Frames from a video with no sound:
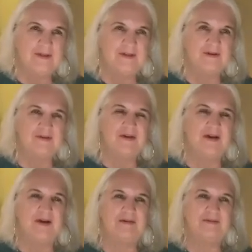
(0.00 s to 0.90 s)

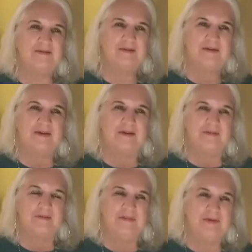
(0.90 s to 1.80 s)
to
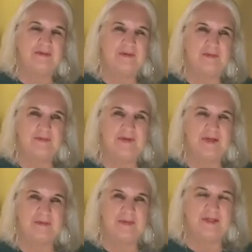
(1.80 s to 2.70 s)
be from a
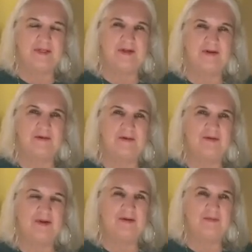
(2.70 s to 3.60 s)
family that had
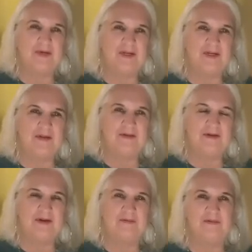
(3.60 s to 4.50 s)
always had money and to
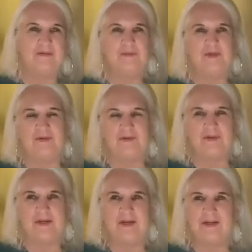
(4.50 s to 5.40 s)
have a piece of
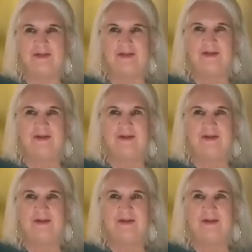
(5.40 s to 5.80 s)
land.